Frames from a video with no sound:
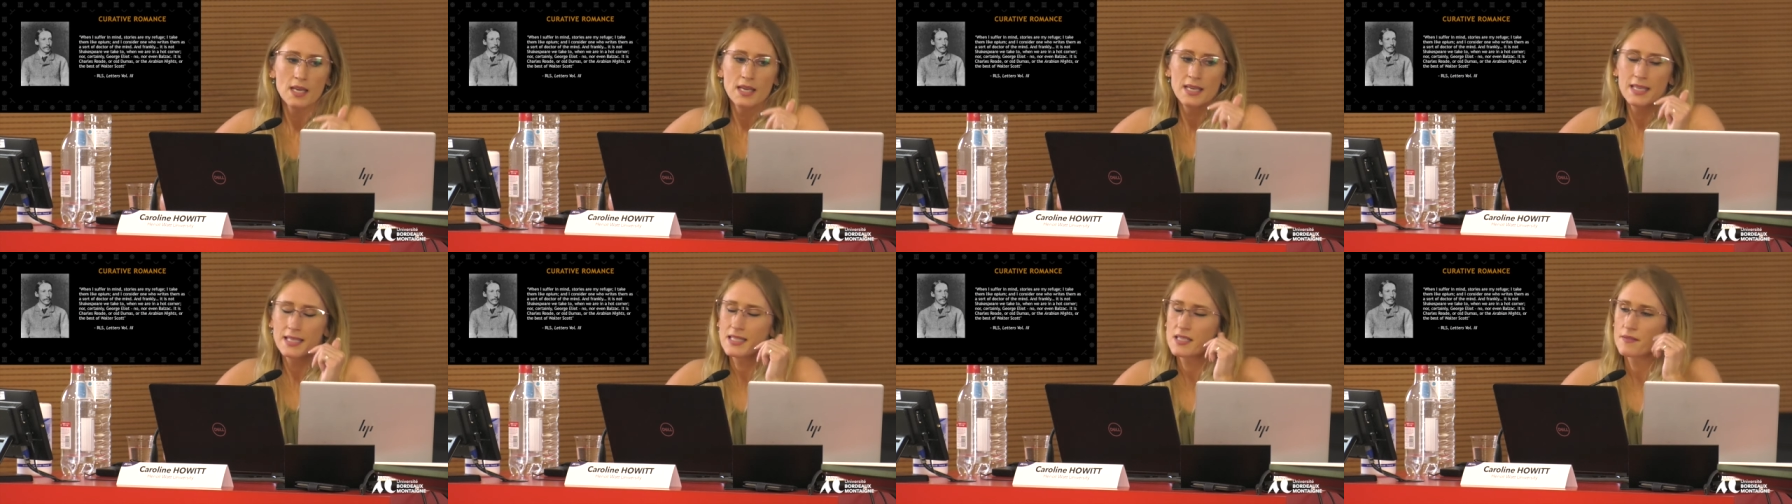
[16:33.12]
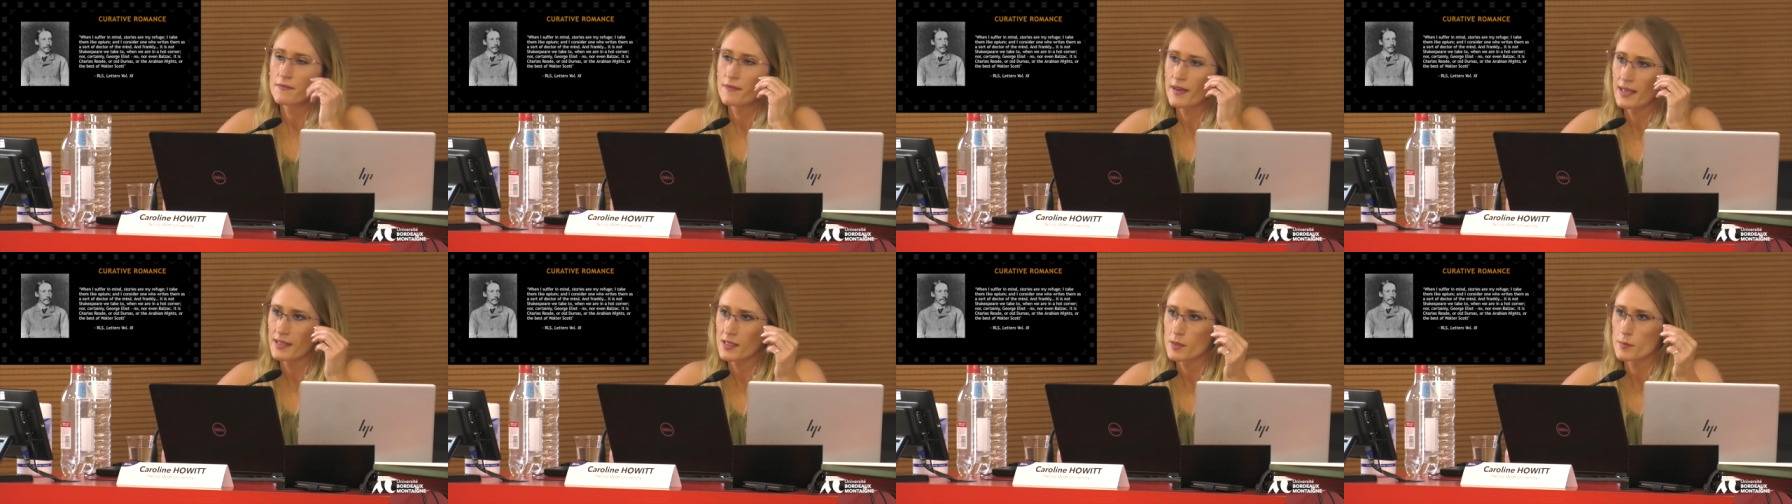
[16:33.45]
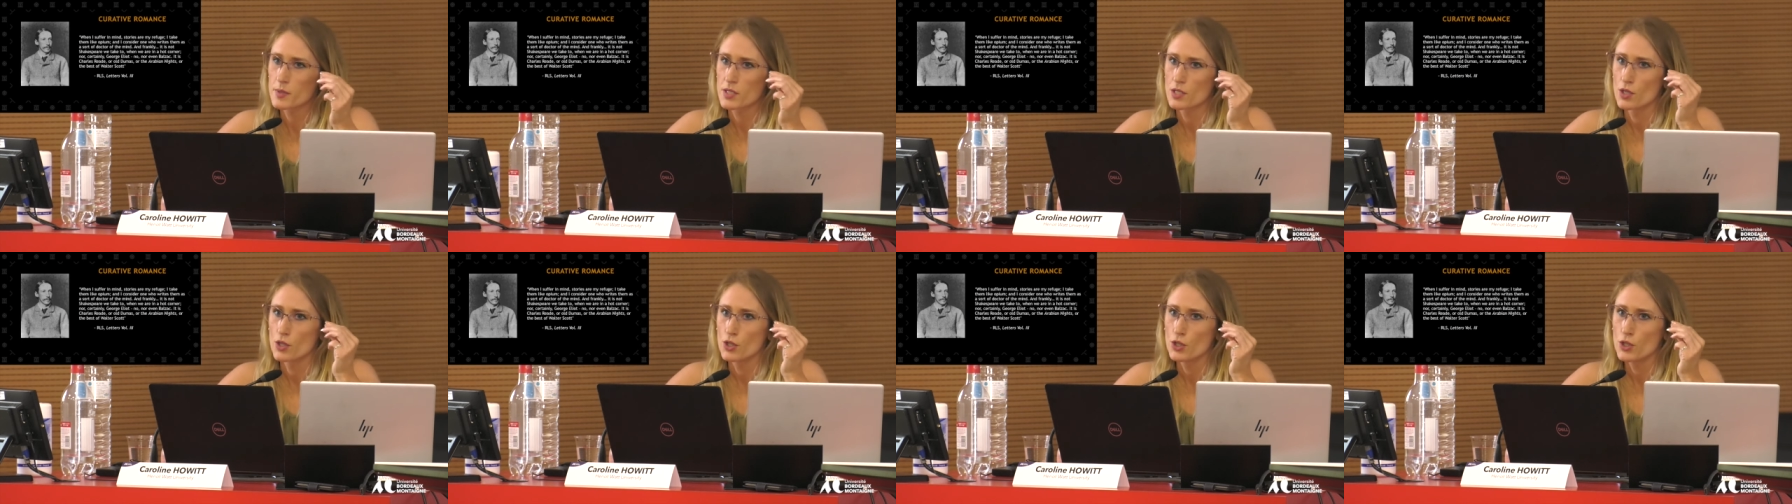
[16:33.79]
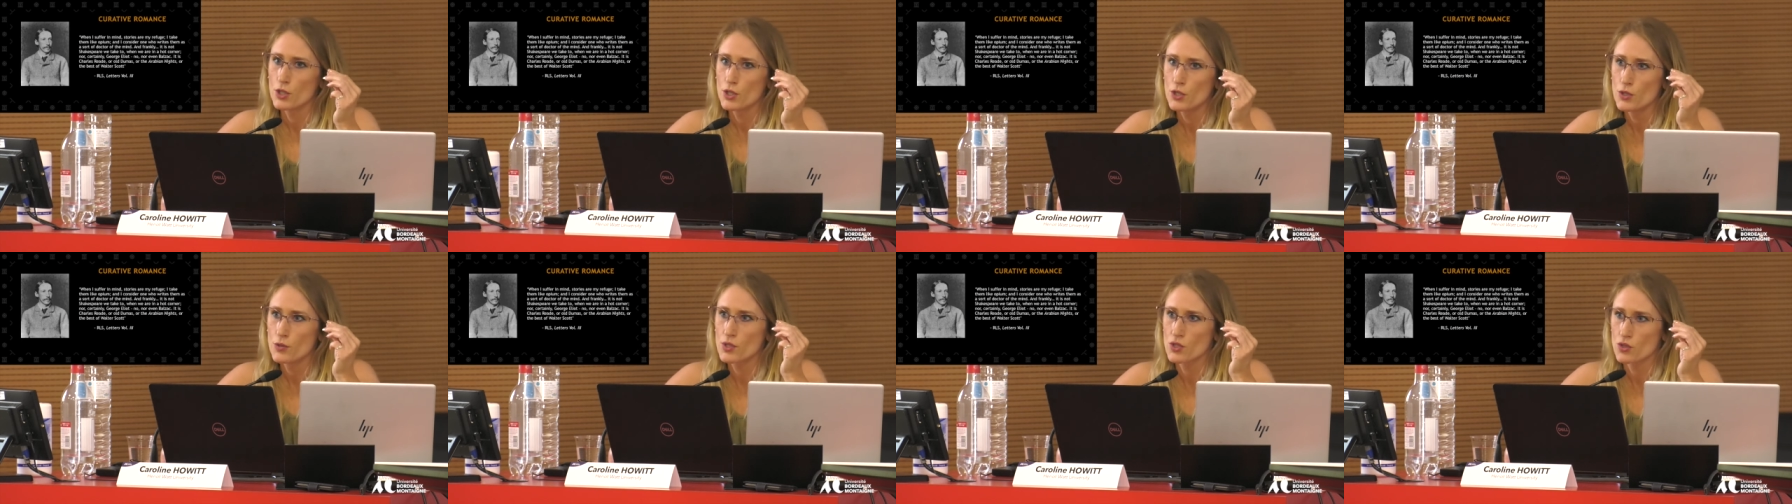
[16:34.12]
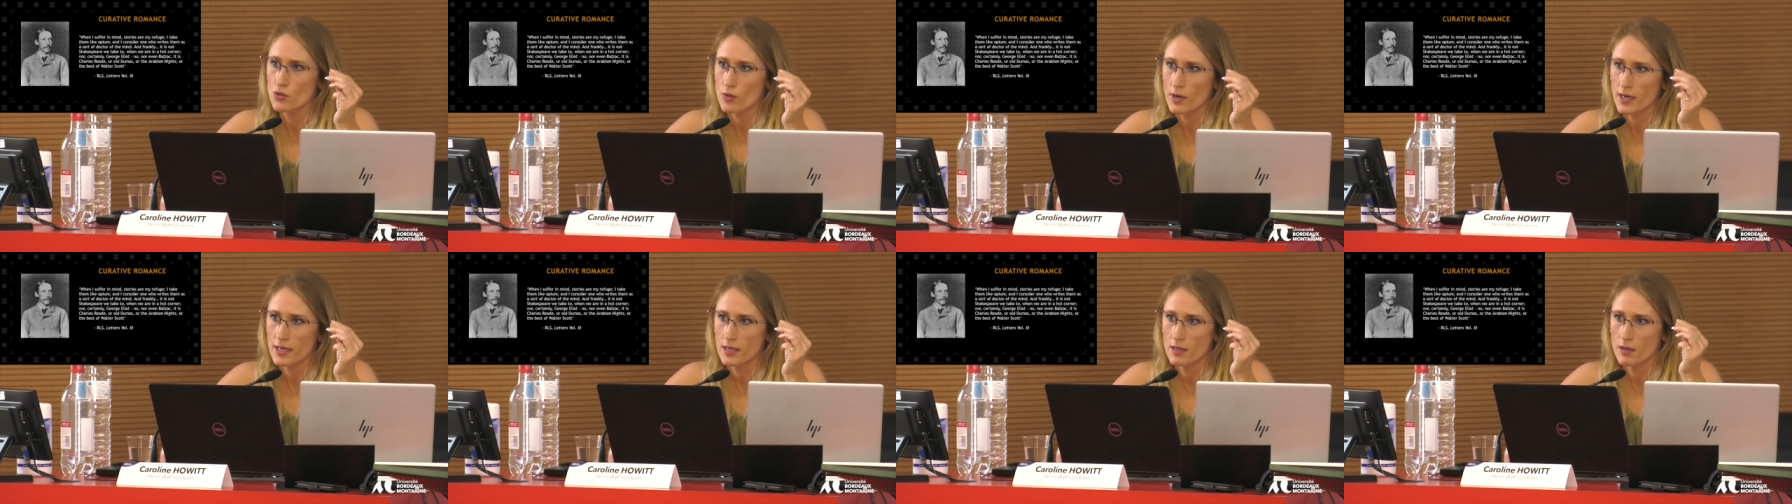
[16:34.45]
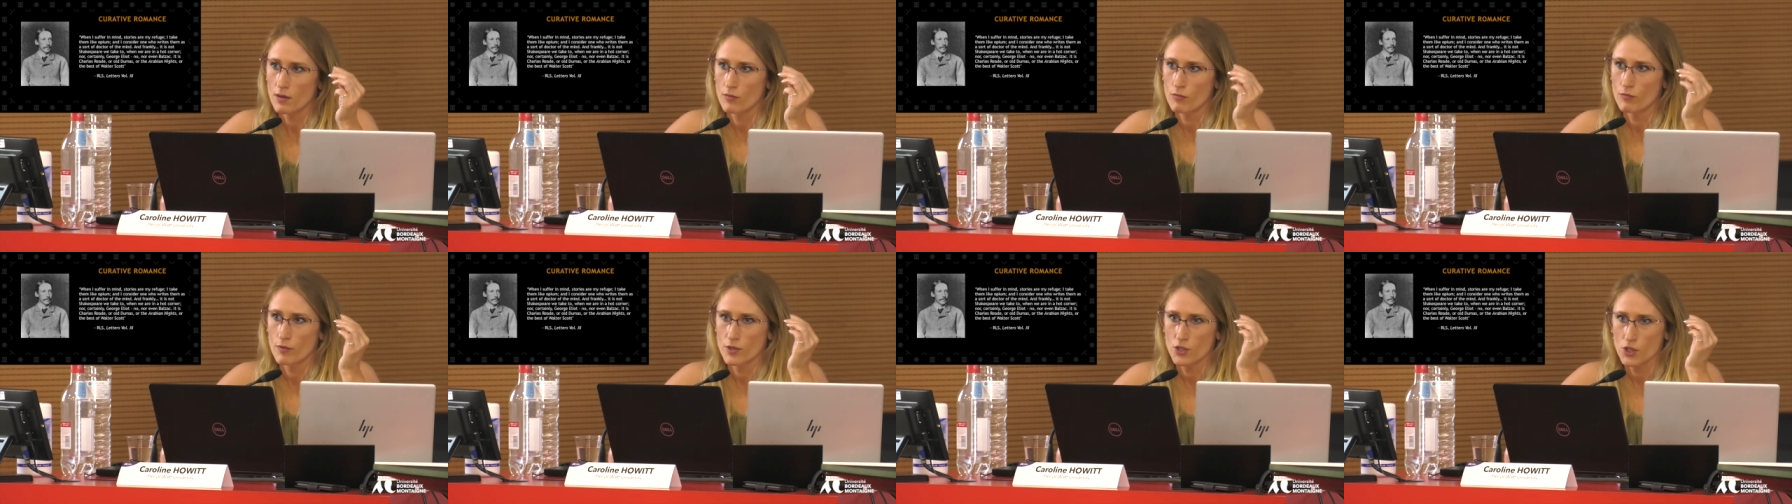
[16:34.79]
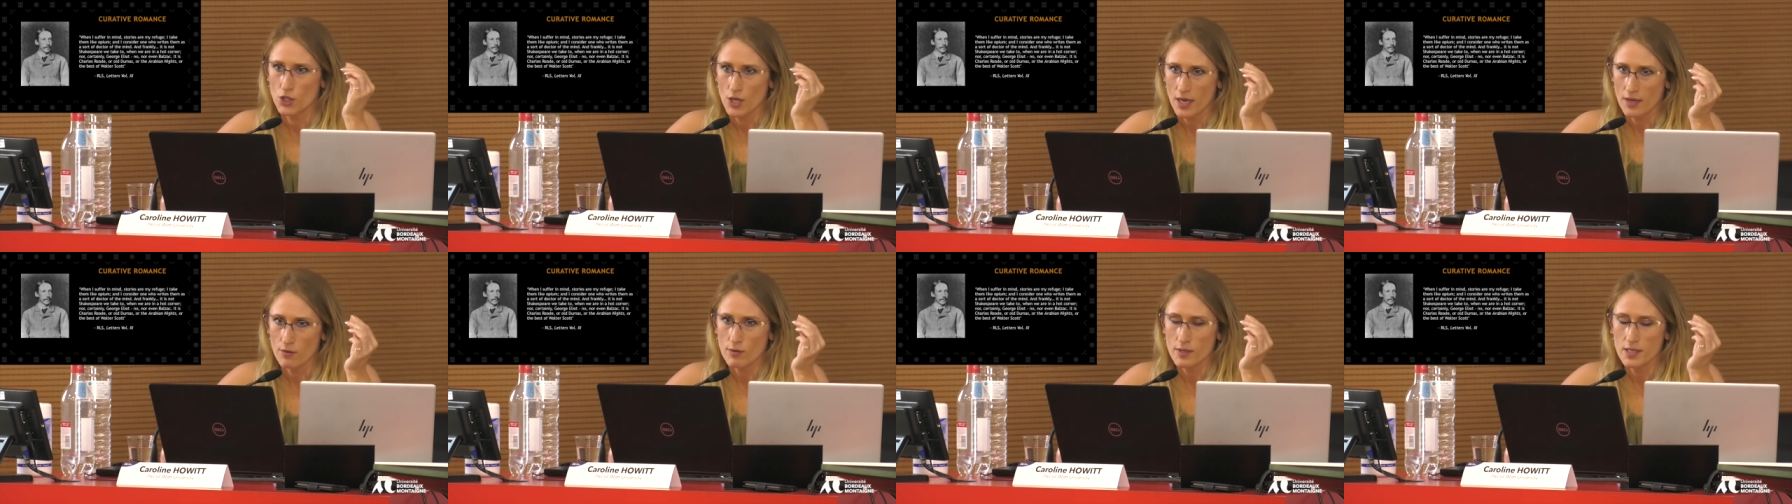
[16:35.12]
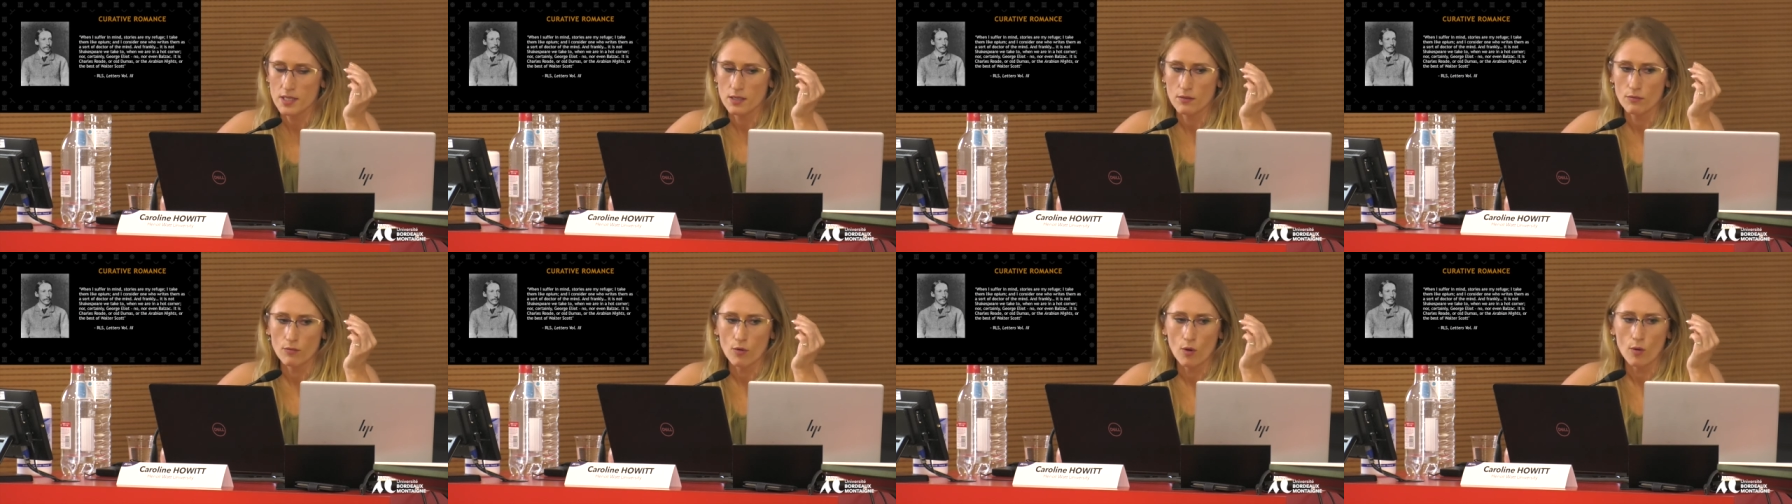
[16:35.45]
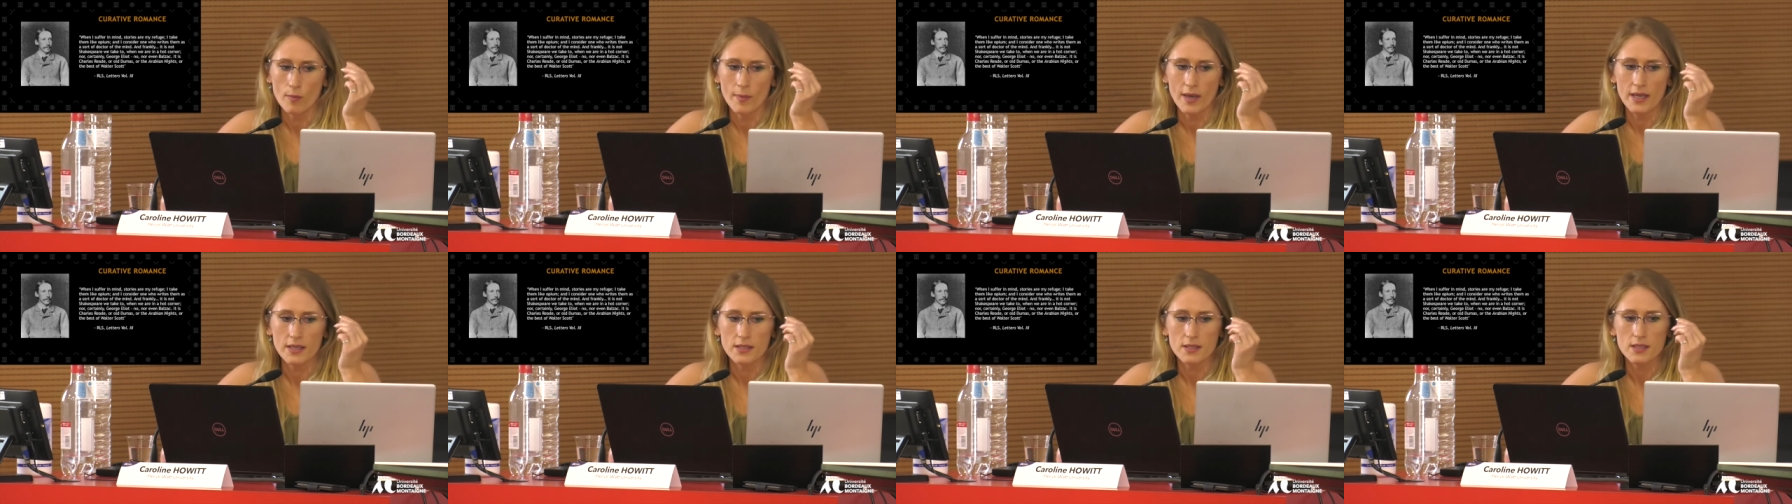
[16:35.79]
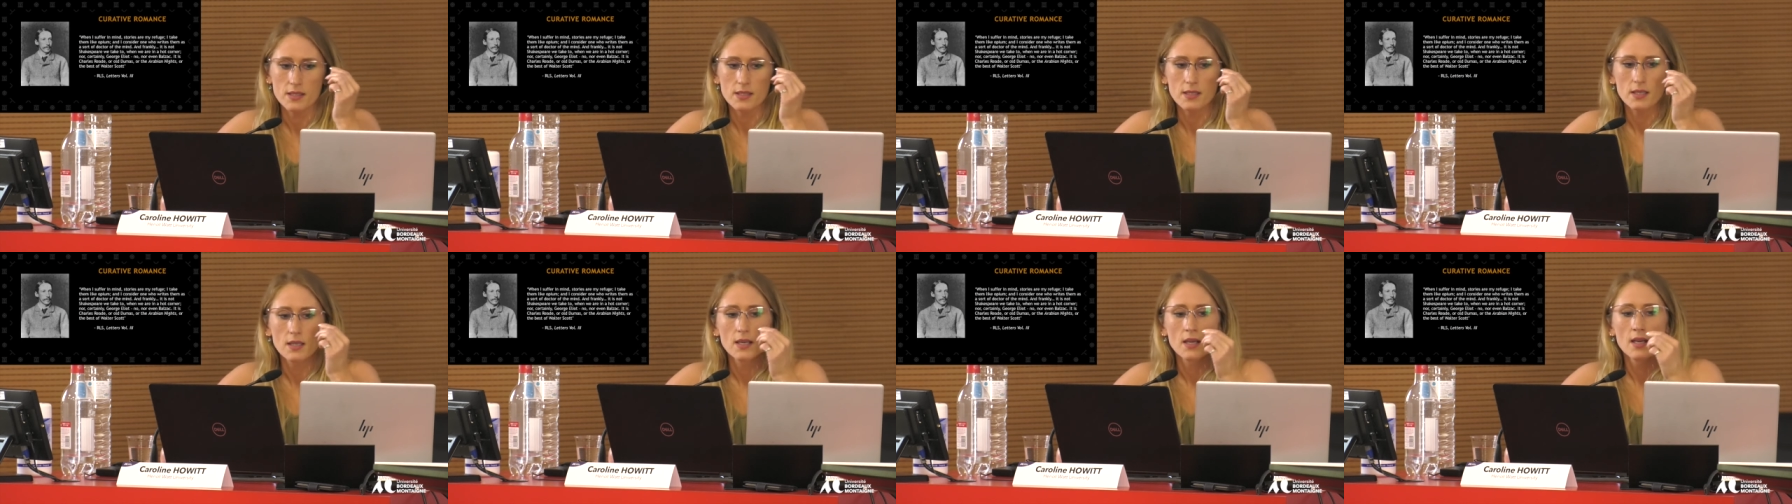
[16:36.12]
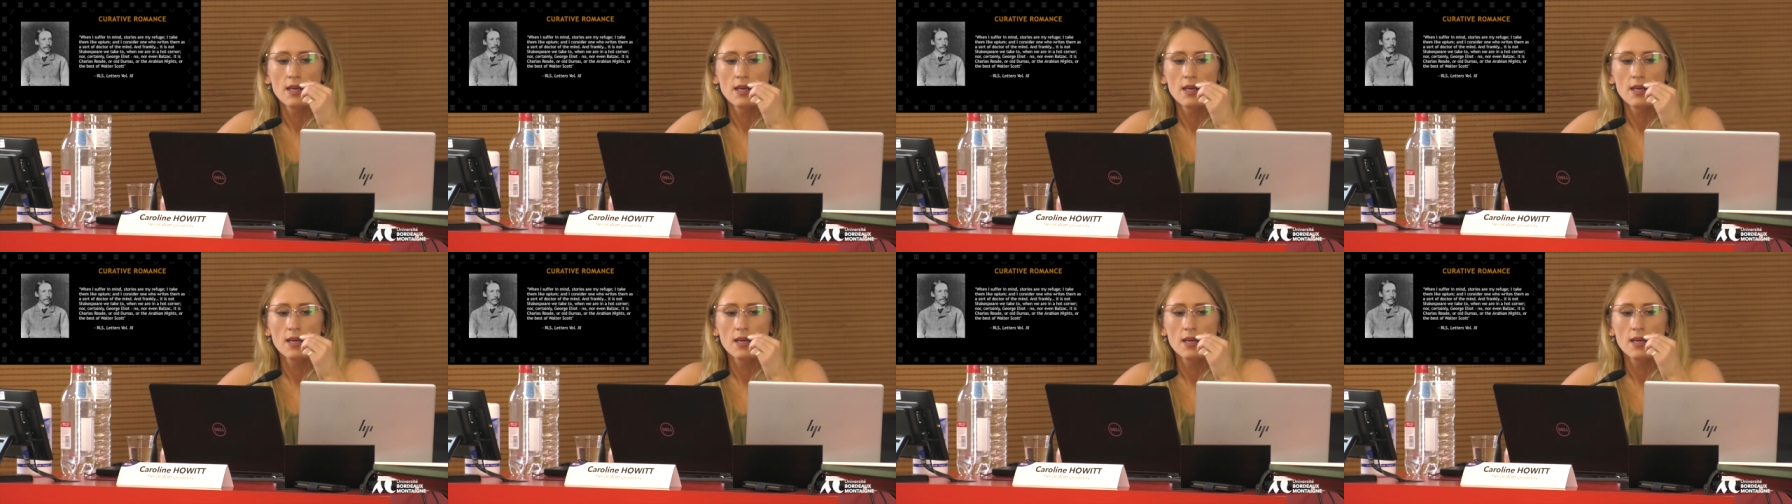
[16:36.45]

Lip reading: He develops a new strain of regenerative romance